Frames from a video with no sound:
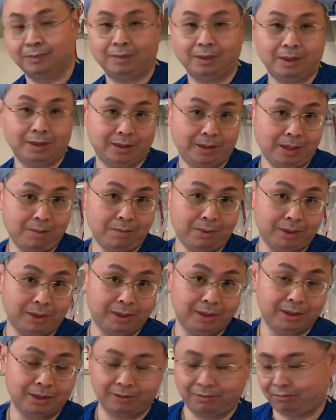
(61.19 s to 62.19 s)
assembly
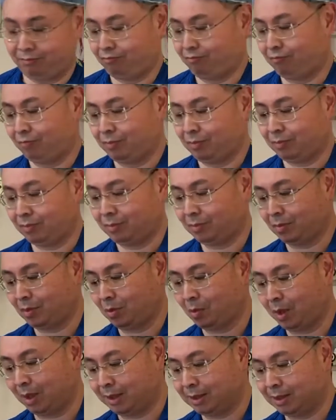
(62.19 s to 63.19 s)
is
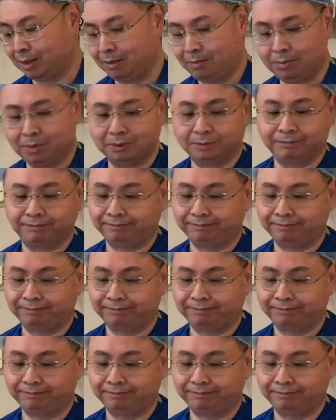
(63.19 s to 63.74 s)
quite simple.